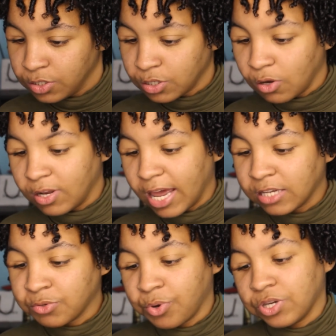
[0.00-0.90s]
So
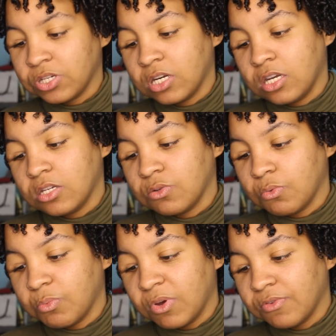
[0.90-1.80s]
last question is,
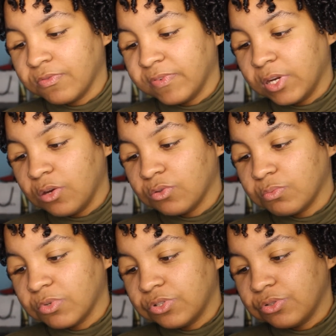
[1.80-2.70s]
what videos
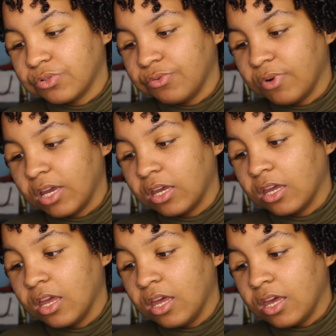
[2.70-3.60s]
would you create
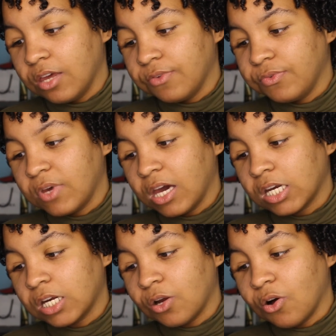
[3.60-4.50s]
if you
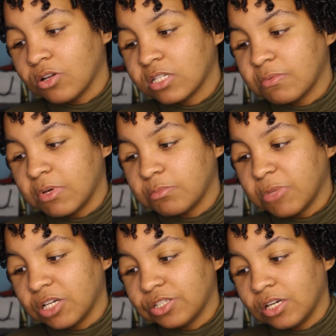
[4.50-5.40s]
had an ultimate
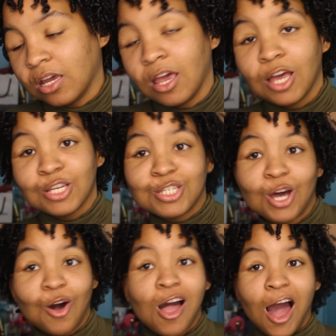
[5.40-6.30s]
budget?
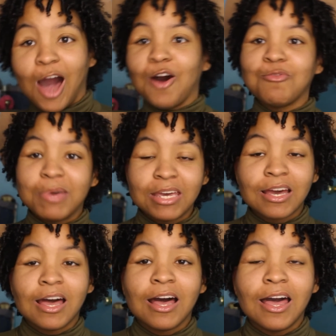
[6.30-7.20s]
So I'll
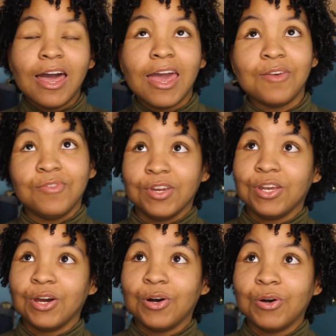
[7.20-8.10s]
make a
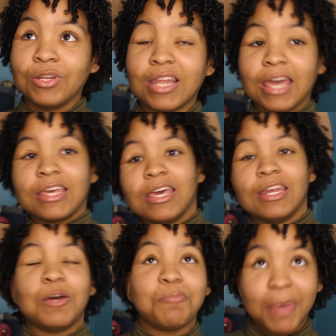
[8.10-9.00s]
video like
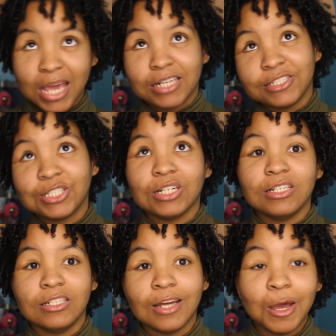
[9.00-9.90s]
in a
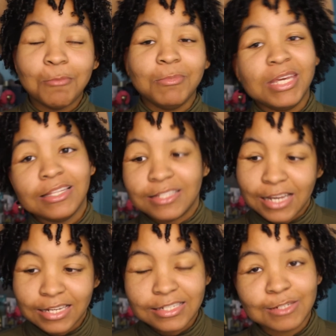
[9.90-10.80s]
mansion, me
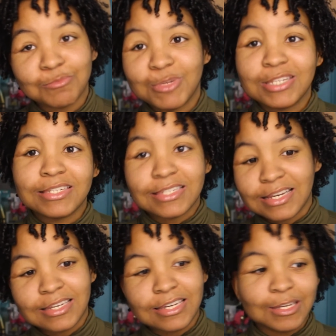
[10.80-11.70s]
dancing, me
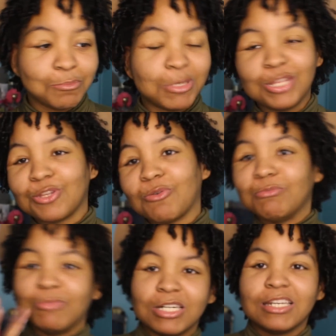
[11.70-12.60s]
singing, me
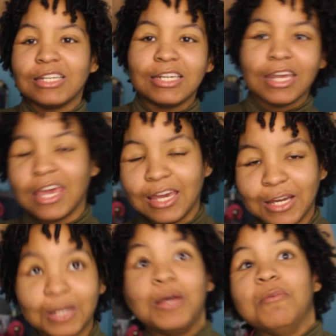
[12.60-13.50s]
throwing money in the
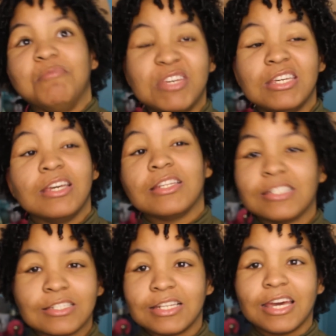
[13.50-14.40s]
air, me
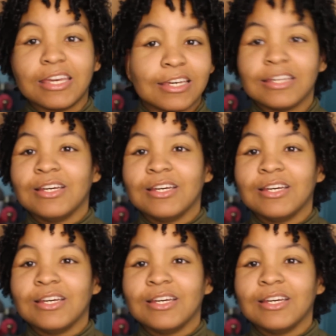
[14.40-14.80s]
just like